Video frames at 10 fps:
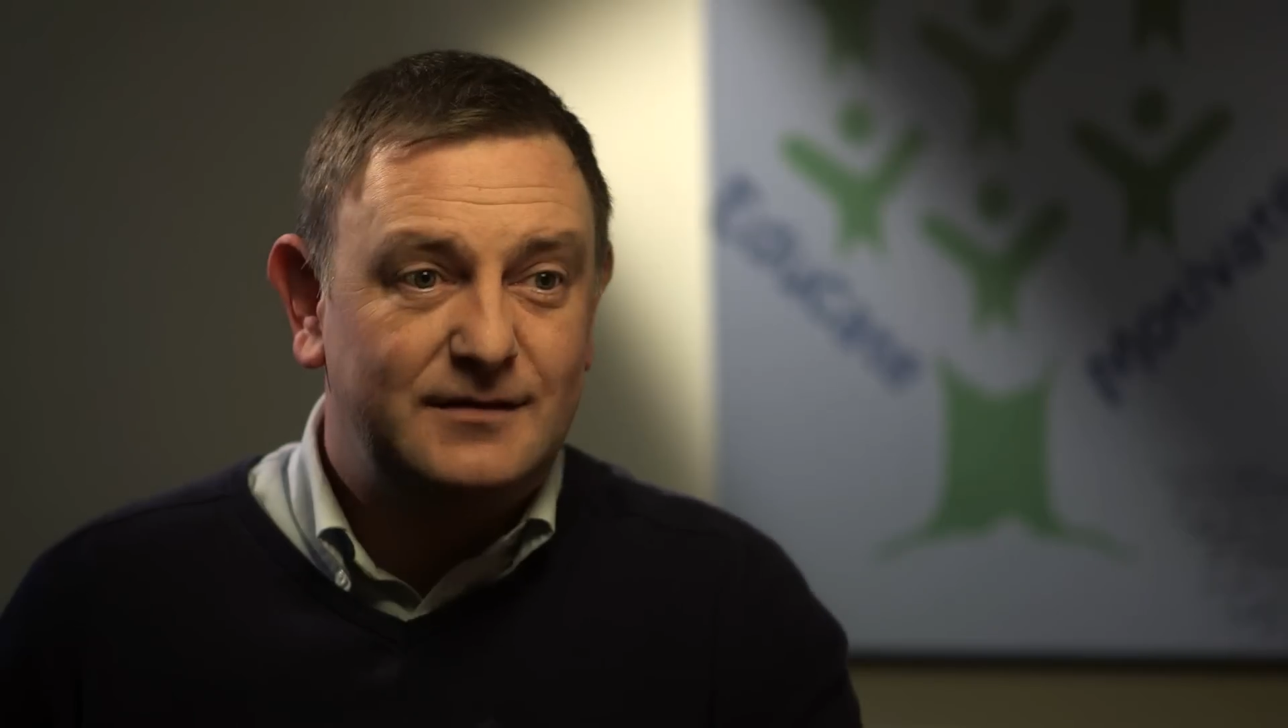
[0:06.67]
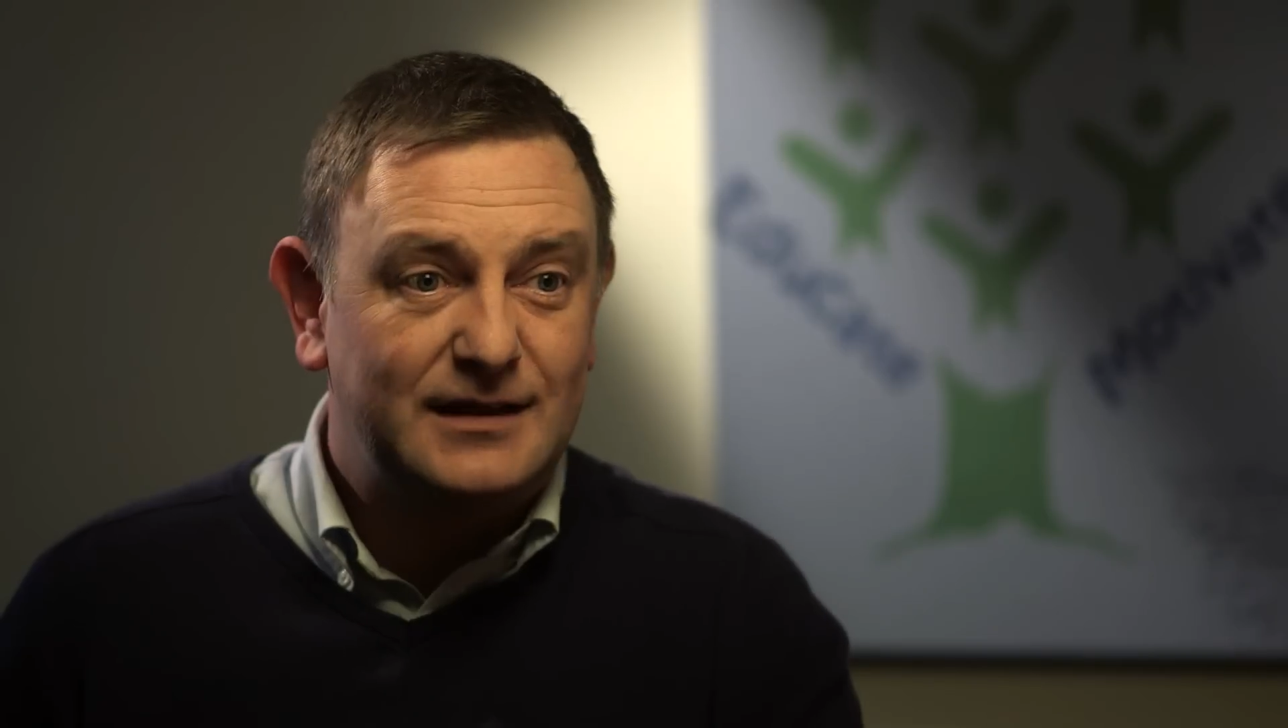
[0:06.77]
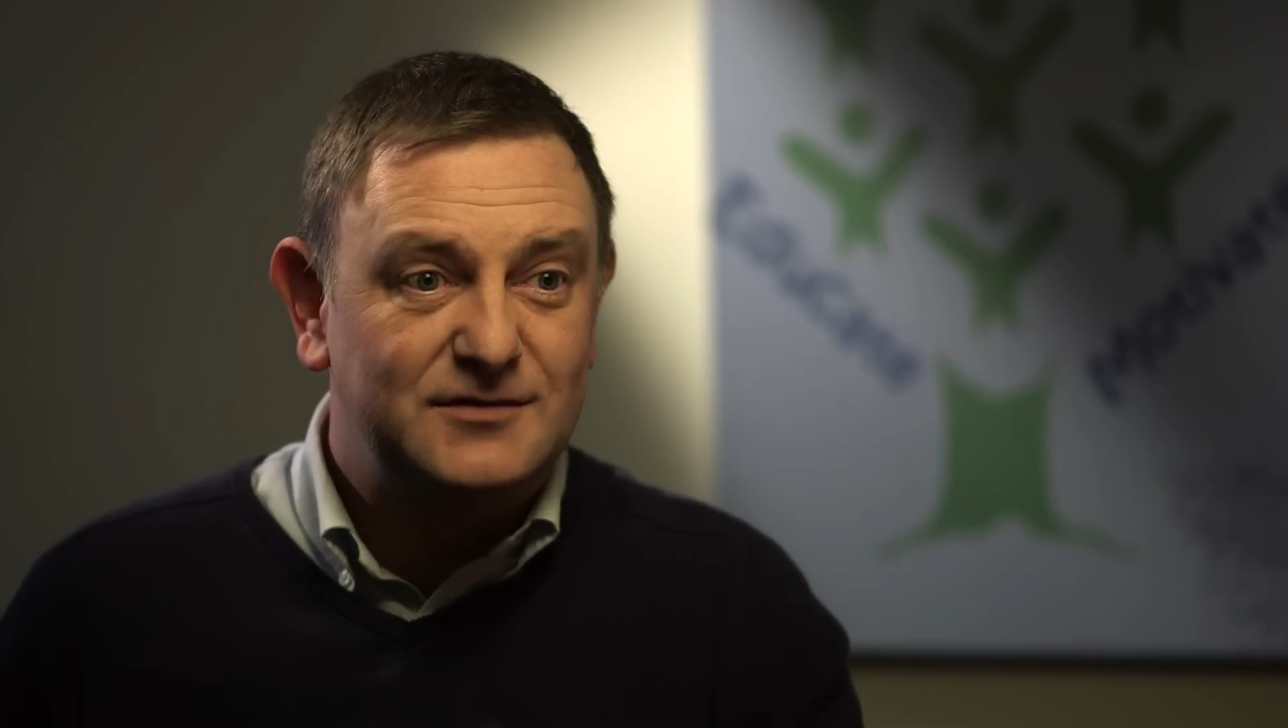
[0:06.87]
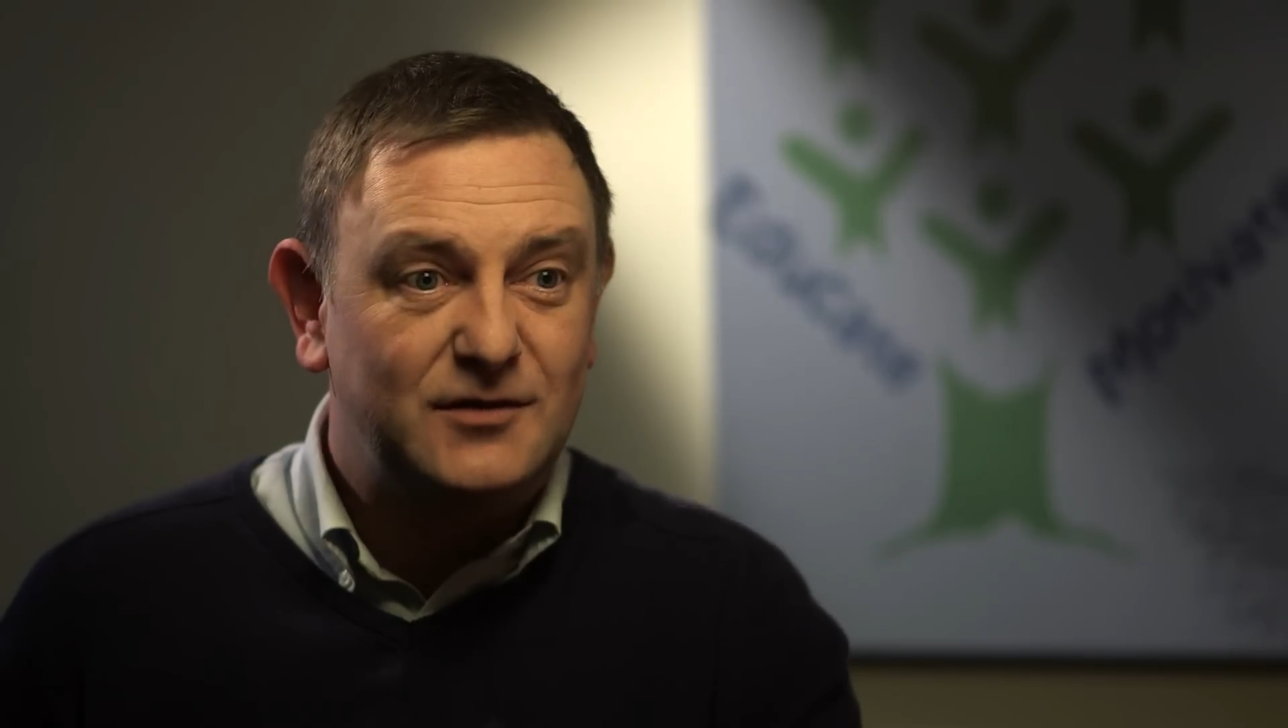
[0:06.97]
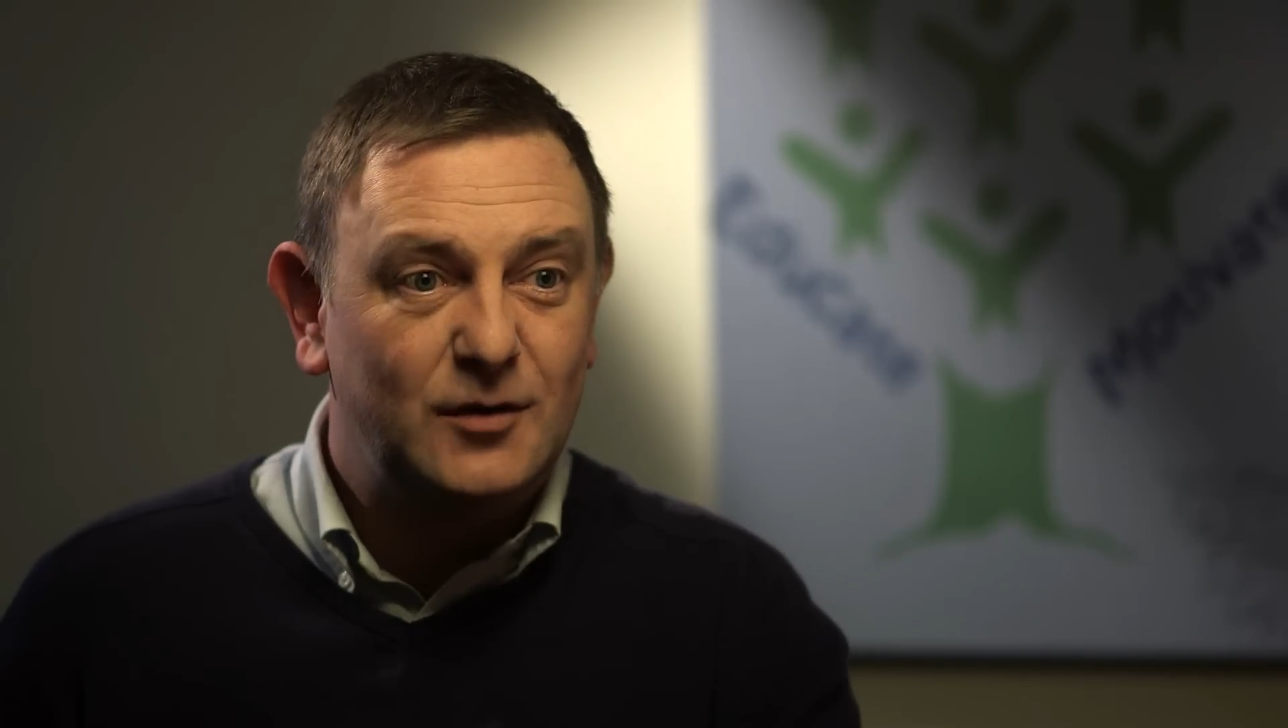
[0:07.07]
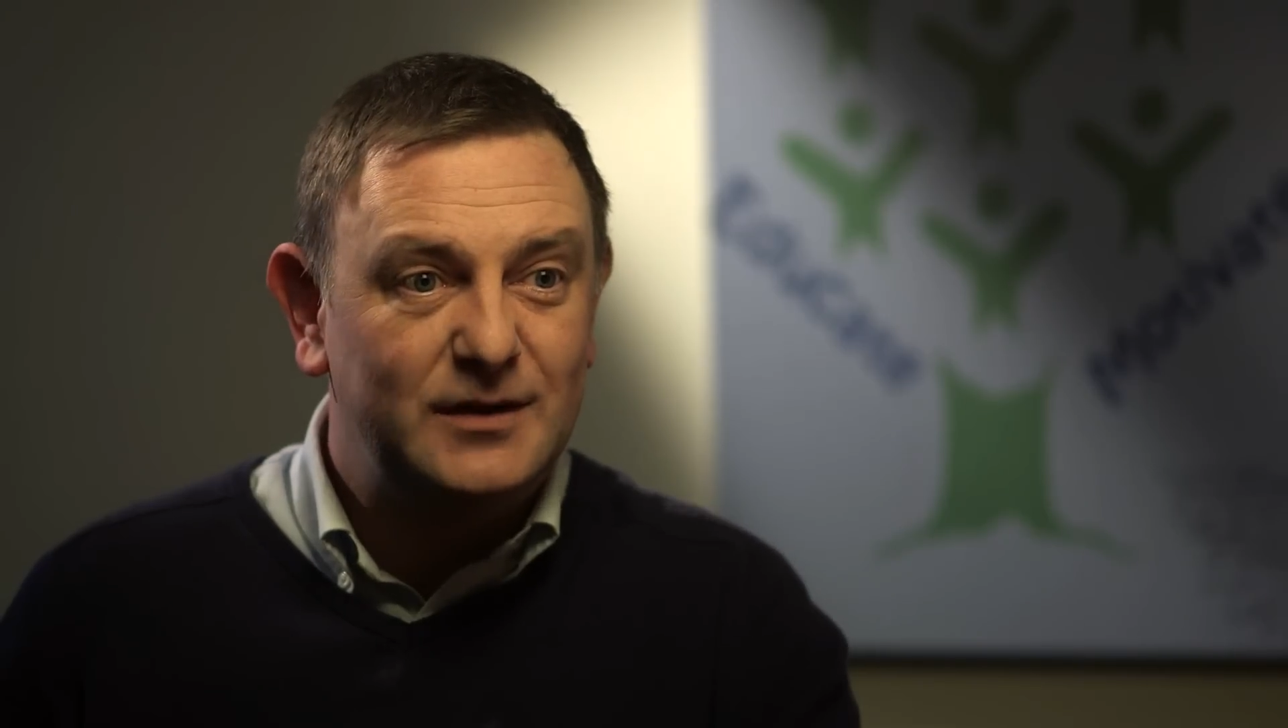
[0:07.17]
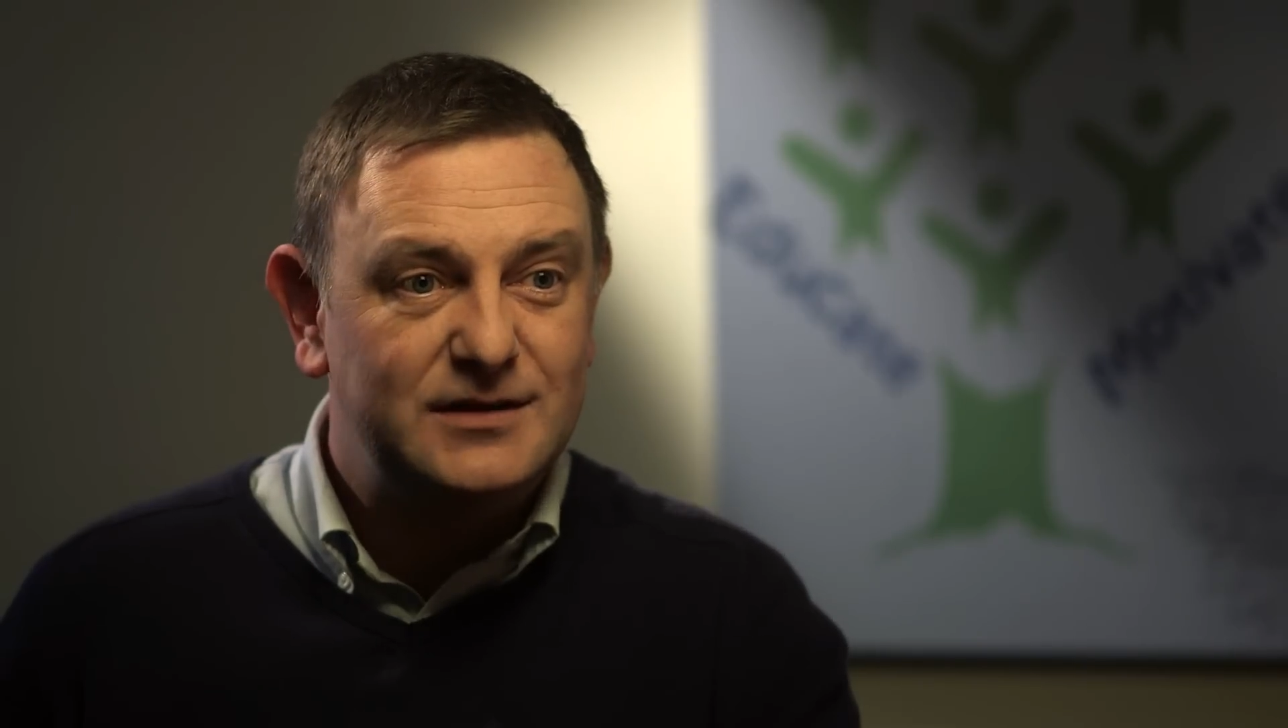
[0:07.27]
thanks for coming.